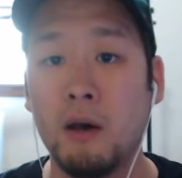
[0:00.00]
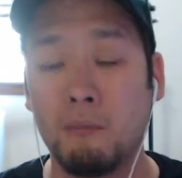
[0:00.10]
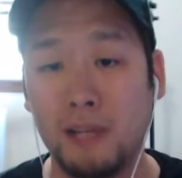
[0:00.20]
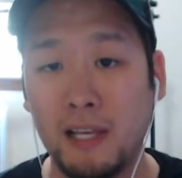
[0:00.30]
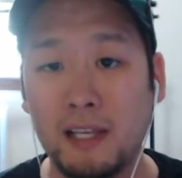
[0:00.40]

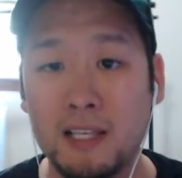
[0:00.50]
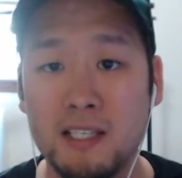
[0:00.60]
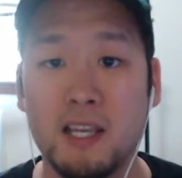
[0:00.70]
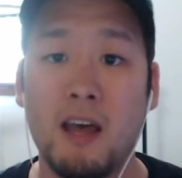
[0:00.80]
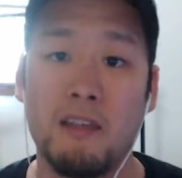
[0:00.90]

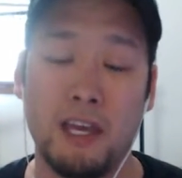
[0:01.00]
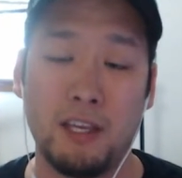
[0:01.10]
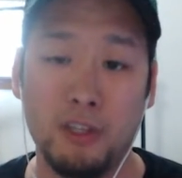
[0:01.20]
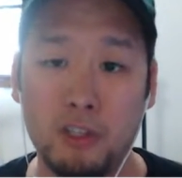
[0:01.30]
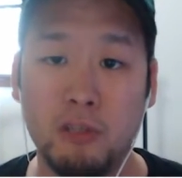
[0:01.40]
playlist that
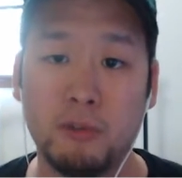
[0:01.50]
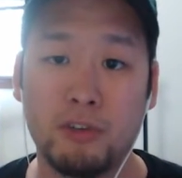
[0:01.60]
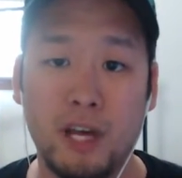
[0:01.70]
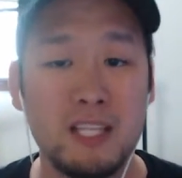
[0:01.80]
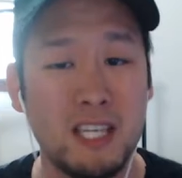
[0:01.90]
YouTube
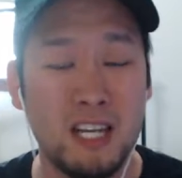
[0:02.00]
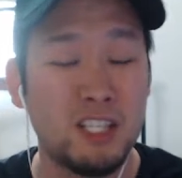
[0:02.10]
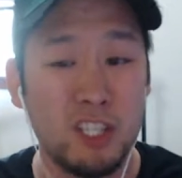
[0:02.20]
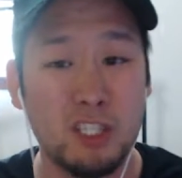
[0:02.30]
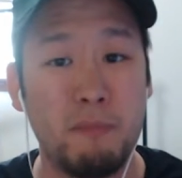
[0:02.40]
creates and it's
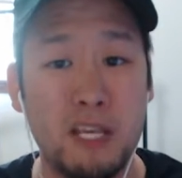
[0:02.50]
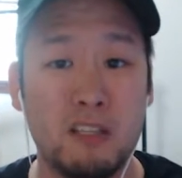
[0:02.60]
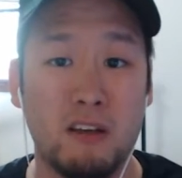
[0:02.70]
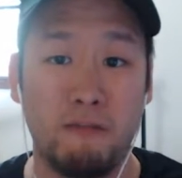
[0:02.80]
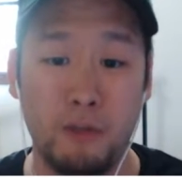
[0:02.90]
just based
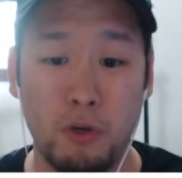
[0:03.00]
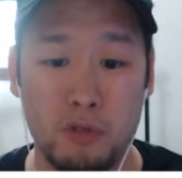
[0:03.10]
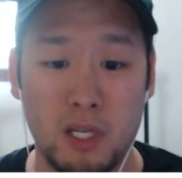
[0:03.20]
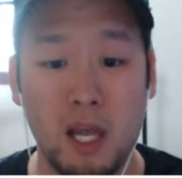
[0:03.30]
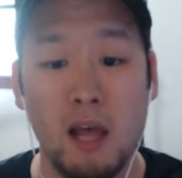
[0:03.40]
on
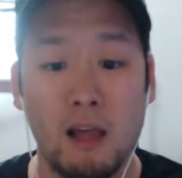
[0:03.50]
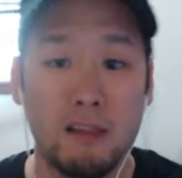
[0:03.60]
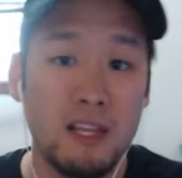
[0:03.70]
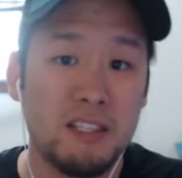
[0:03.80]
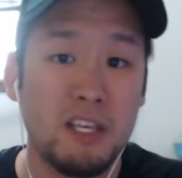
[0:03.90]
views.
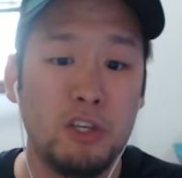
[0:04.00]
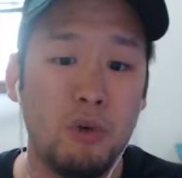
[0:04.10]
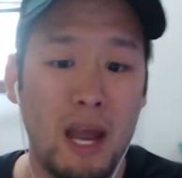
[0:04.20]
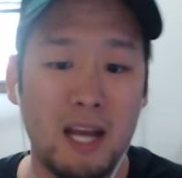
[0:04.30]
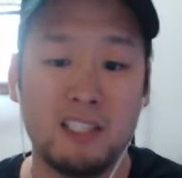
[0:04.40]
Let's say you
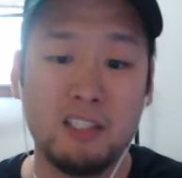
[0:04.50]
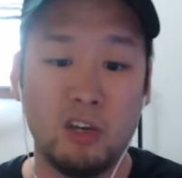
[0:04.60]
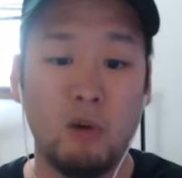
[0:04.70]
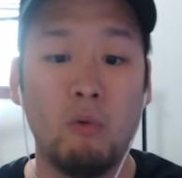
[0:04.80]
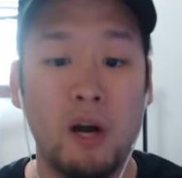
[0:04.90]
actually
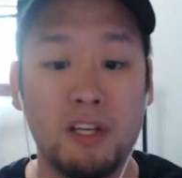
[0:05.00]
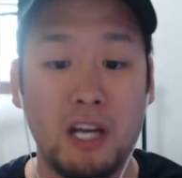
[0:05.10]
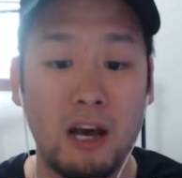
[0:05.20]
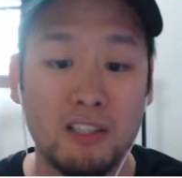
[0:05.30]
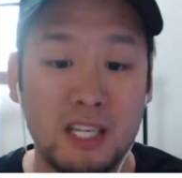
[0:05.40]
don't want your
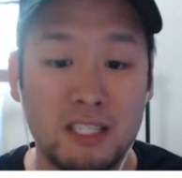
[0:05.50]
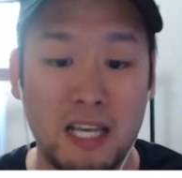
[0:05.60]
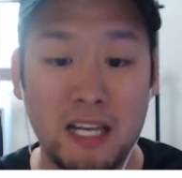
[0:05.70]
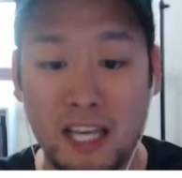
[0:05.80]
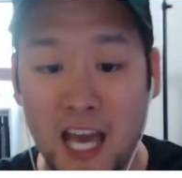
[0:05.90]
LCS
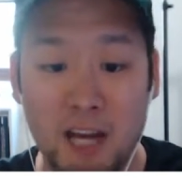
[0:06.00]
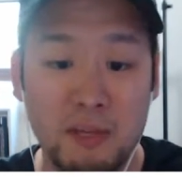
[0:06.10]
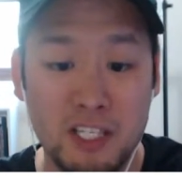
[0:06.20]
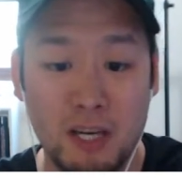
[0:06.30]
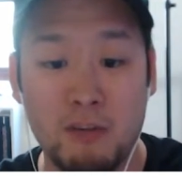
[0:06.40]
and Academy
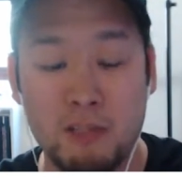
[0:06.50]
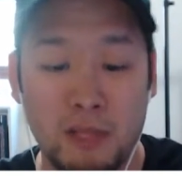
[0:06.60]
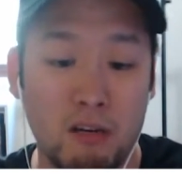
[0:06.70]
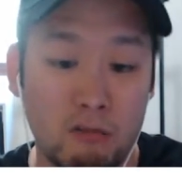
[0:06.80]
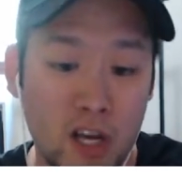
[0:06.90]
Summer
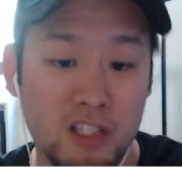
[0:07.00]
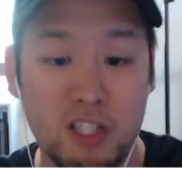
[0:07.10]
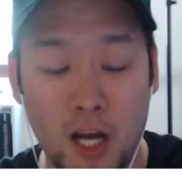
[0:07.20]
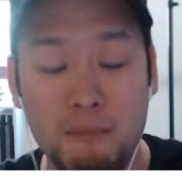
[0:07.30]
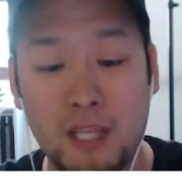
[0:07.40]
Split roster
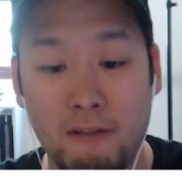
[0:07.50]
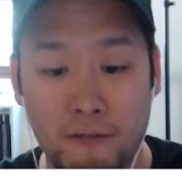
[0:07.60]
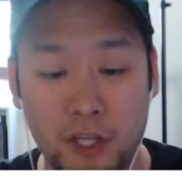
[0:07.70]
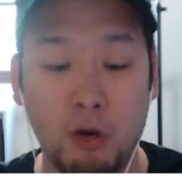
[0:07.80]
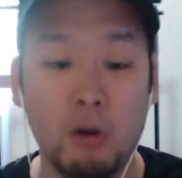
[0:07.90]
update
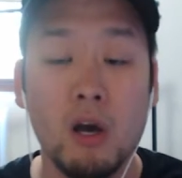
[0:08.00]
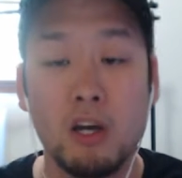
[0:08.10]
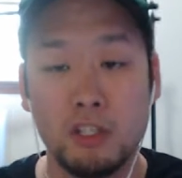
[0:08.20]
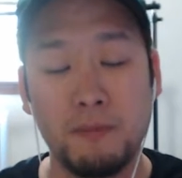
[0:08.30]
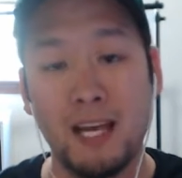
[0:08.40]
video
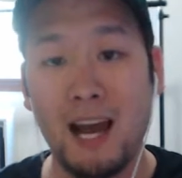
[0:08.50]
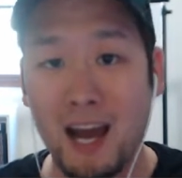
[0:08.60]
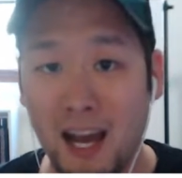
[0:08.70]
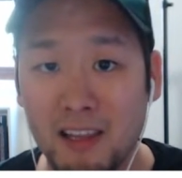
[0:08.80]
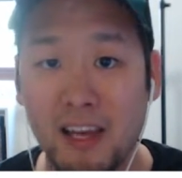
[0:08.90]
to be
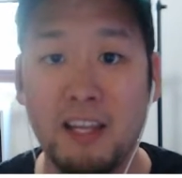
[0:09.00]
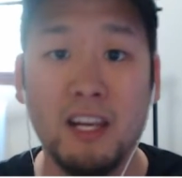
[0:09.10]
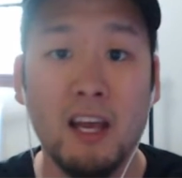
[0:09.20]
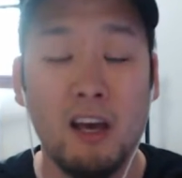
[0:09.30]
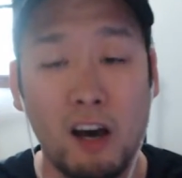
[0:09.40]
highlighted
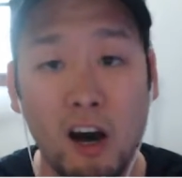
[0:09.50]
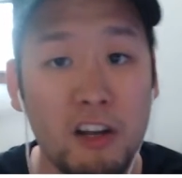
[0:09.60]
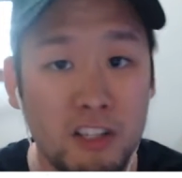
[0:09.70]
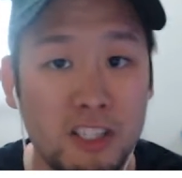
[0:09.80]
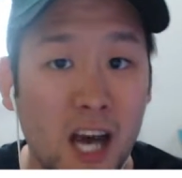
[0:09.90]
on
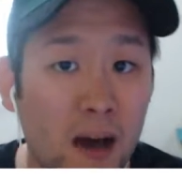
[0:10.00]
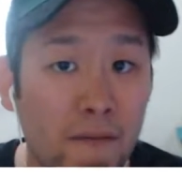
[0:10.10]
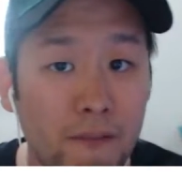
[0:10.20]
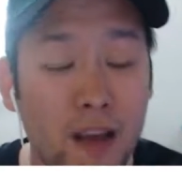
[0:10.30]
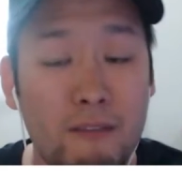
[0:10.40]
your
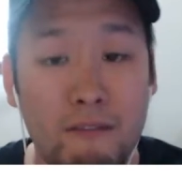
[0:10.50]
top 5